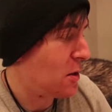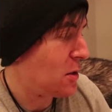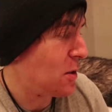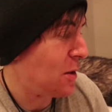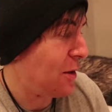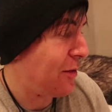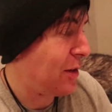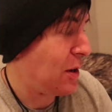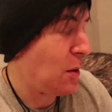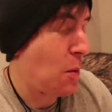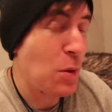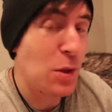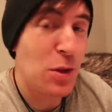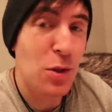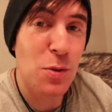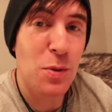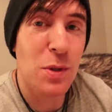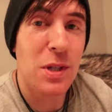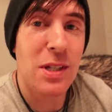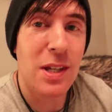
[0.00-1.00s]
So if anyone
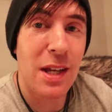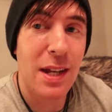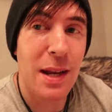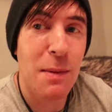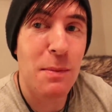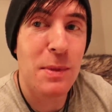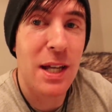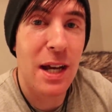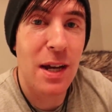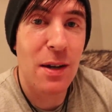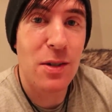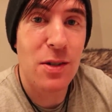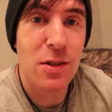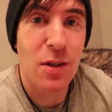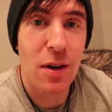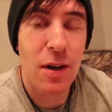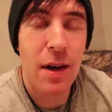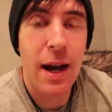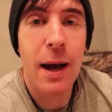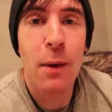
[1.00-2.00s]
does want to see an empty house tour,